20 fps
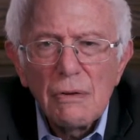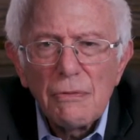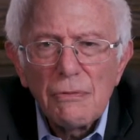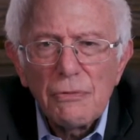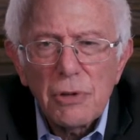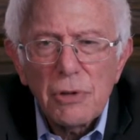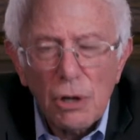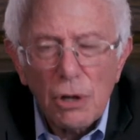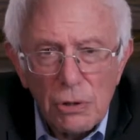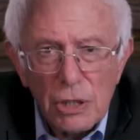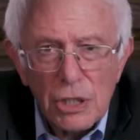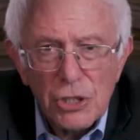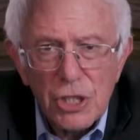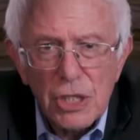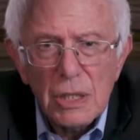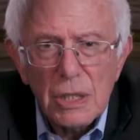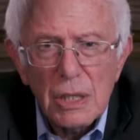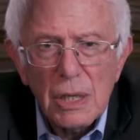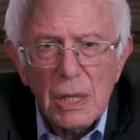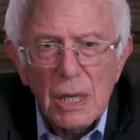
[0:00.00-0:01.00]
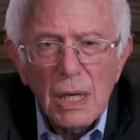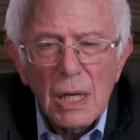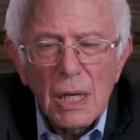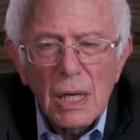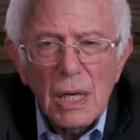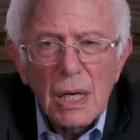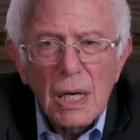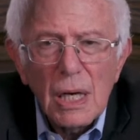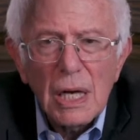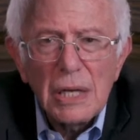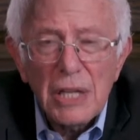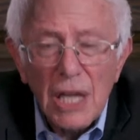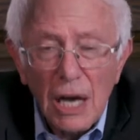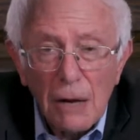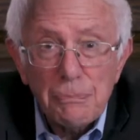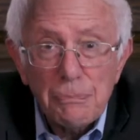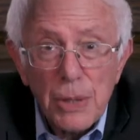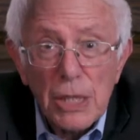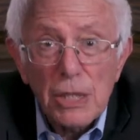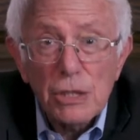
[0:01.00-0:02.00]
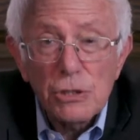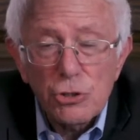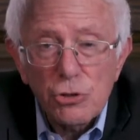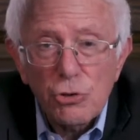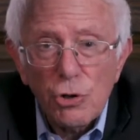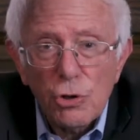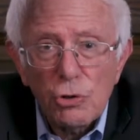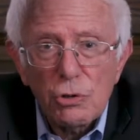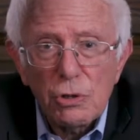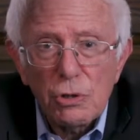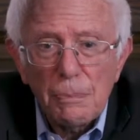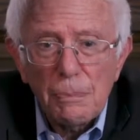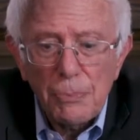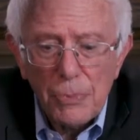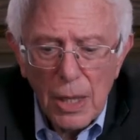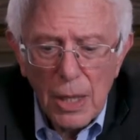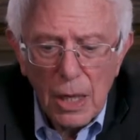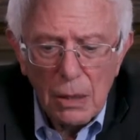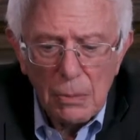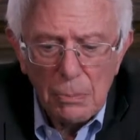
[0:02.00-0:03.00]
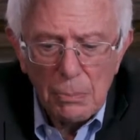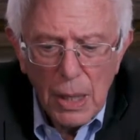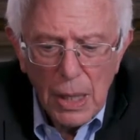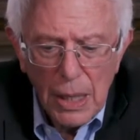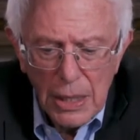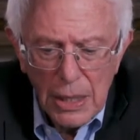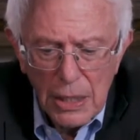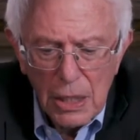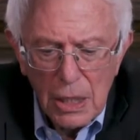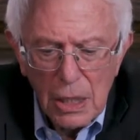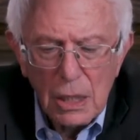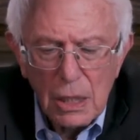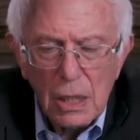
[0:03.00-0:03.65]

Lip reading: flourish in and not be controlled by